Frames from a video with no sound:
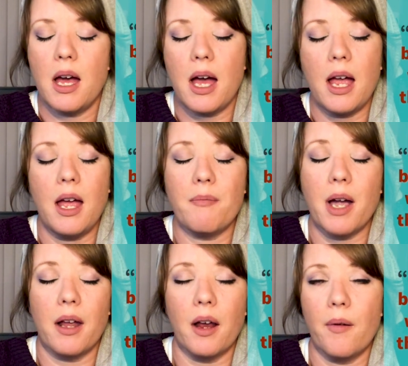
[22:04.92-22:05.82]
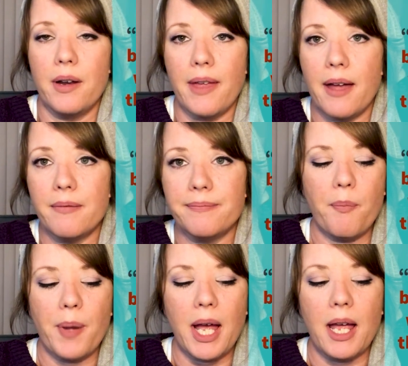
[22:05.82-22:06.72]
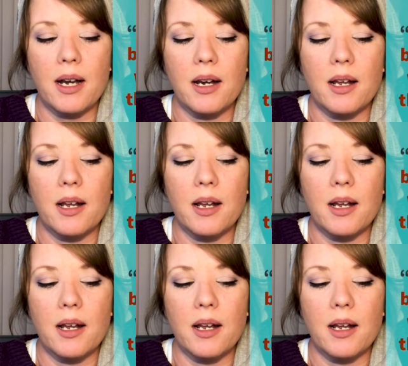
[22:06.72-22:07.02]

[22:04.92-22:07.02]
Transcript: I'm not going to go into that, but